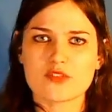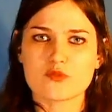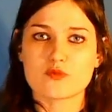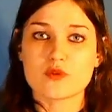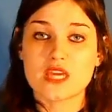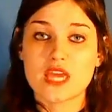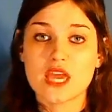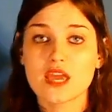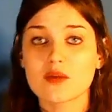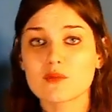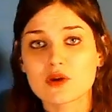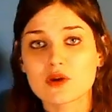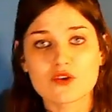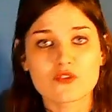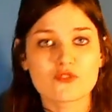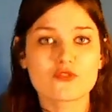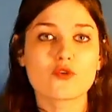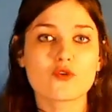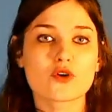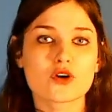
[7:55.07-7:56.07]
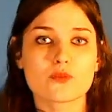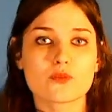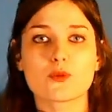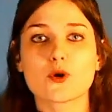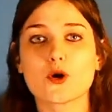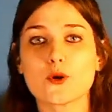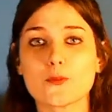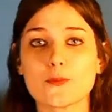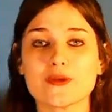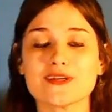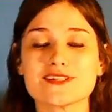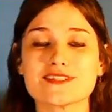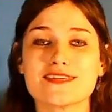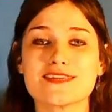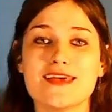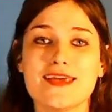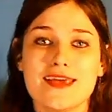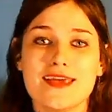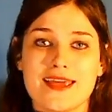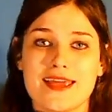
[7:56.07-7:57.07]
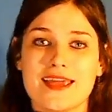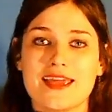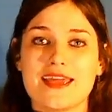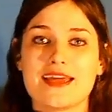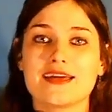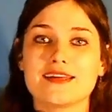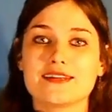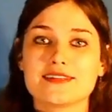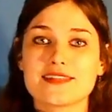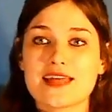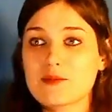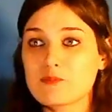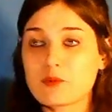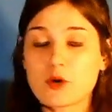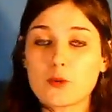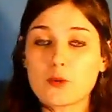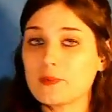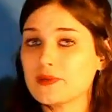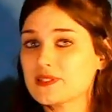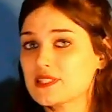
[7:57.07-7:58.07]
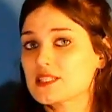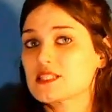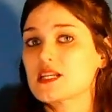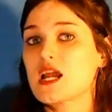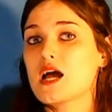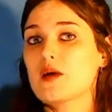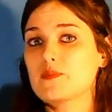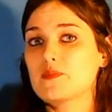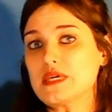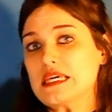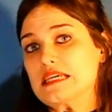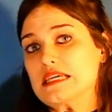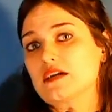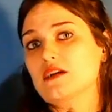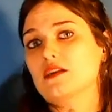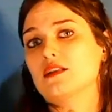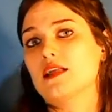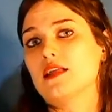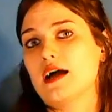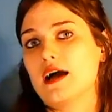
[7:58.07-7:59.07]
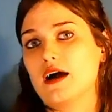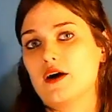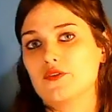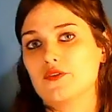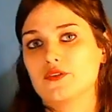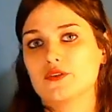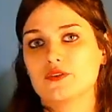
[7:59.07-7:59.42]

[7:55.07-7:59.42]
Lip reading: We came here for a purpose, and that purpose is not being a clown.